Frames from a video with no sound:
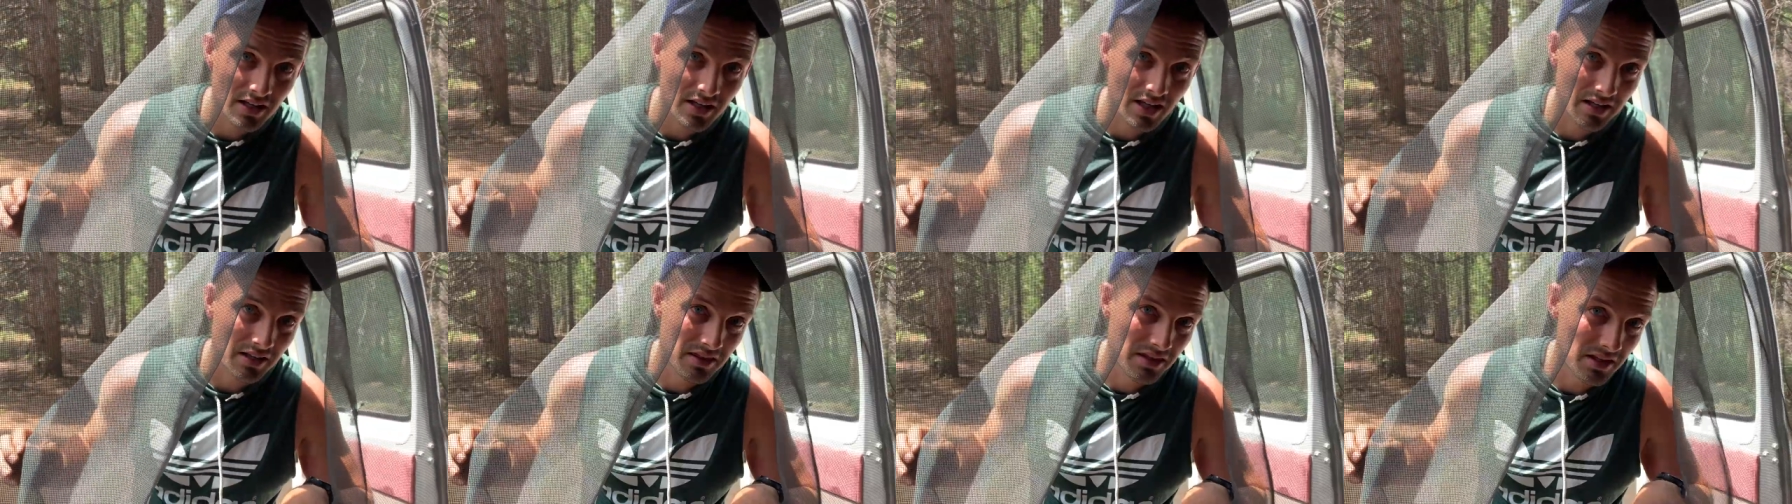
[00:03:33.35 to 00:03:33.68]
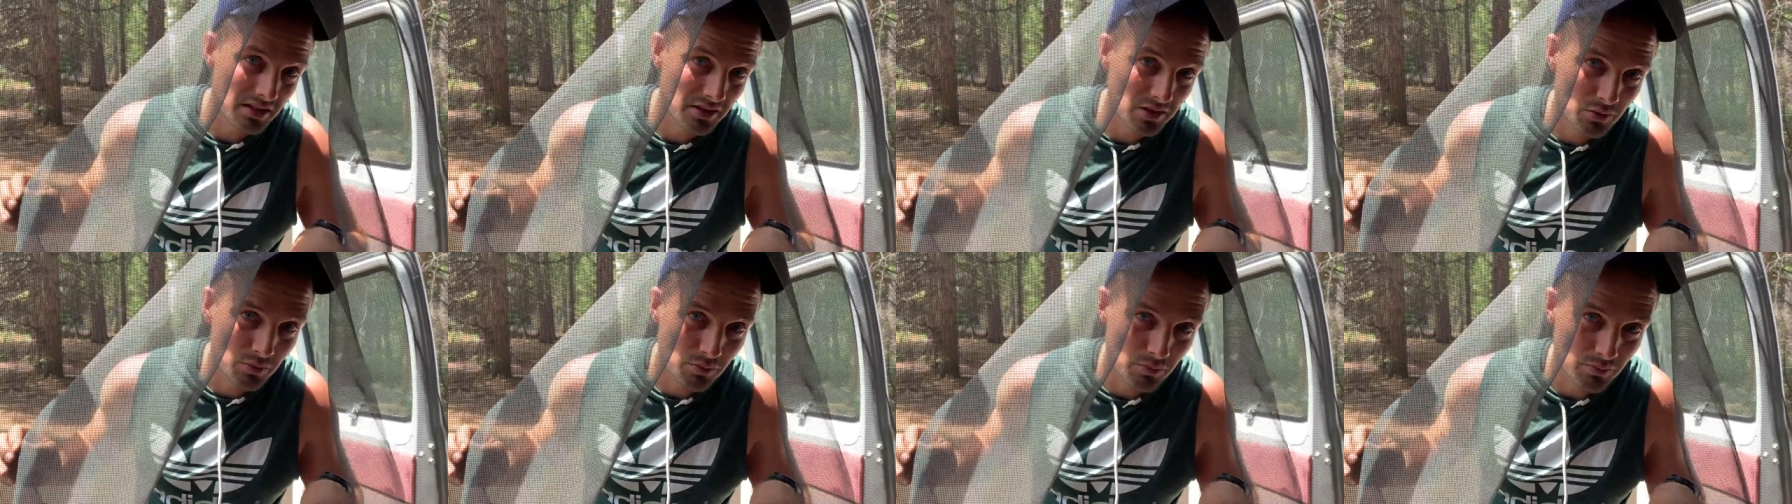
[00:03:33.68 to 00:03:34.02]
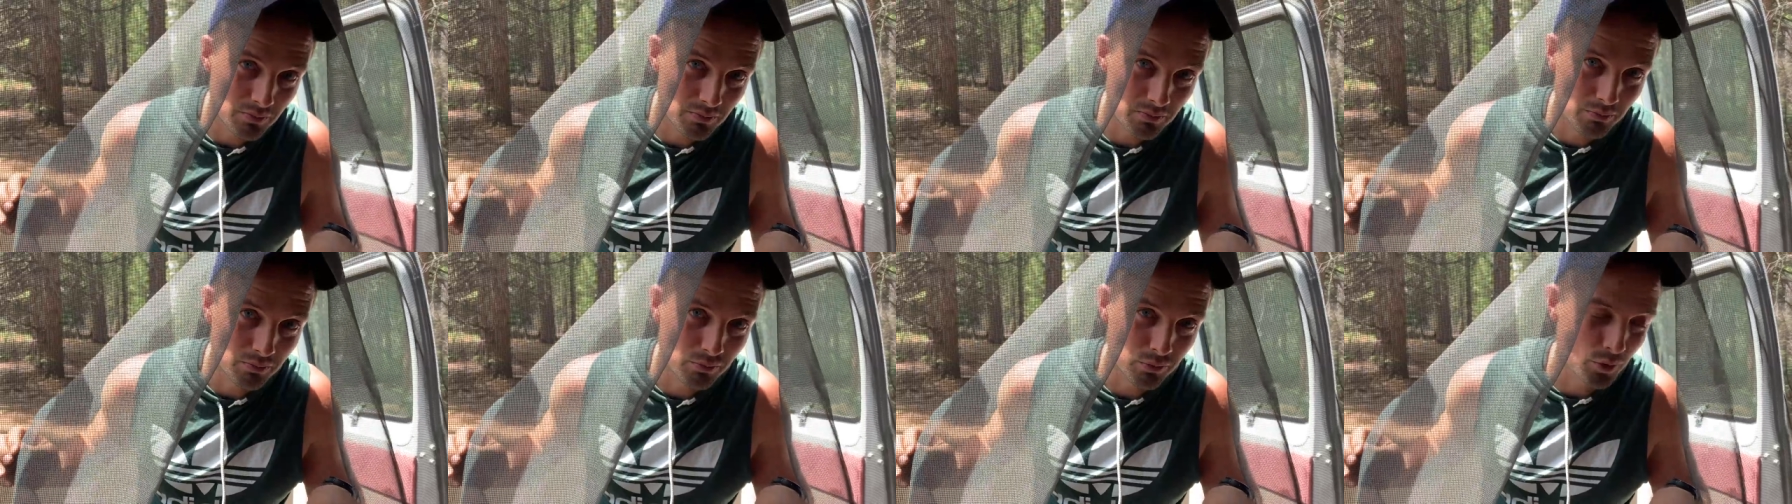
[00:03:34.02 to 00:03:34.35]
I think you
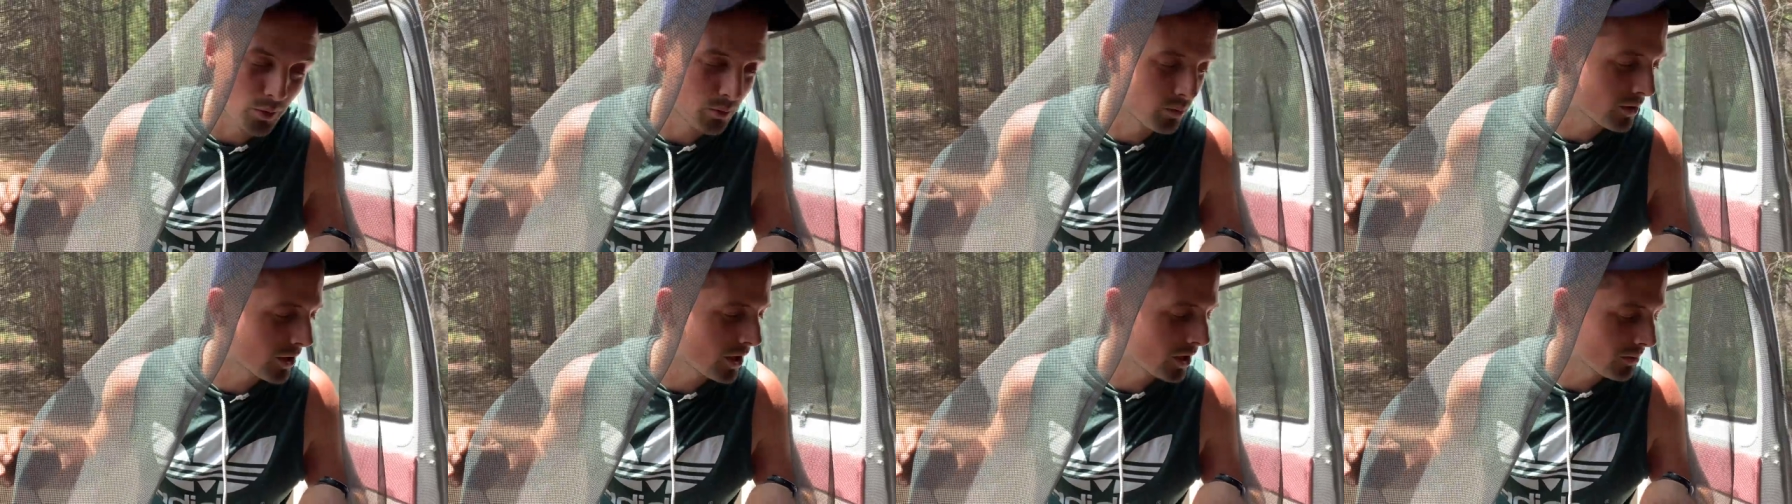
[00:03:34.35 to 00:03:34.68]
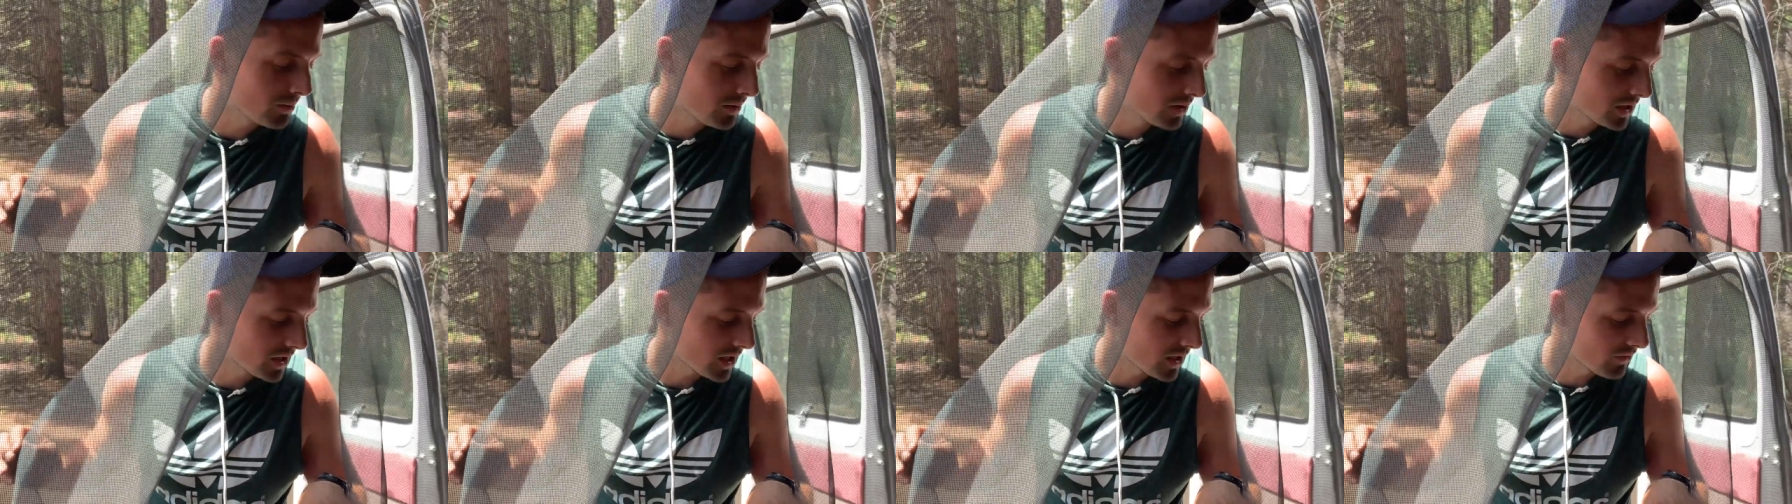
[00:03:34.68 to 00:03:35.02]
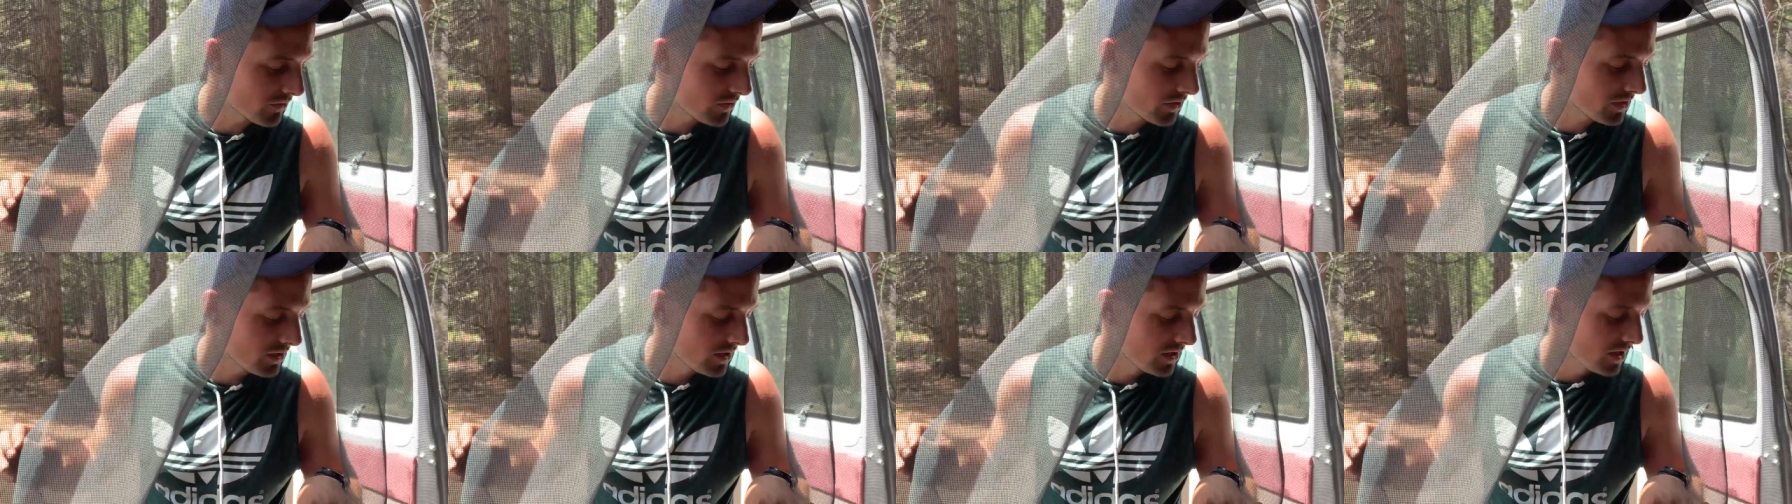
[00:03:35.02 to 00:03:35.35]
will probably be
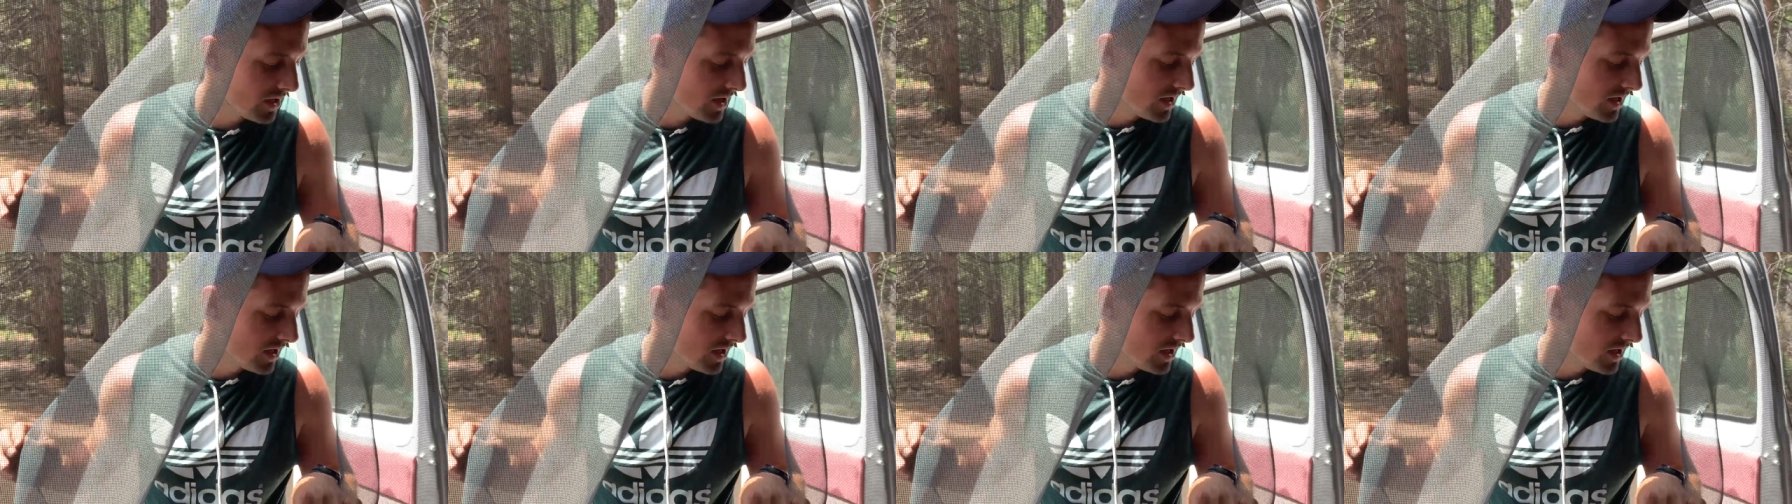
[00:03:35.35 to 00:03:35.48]
covered.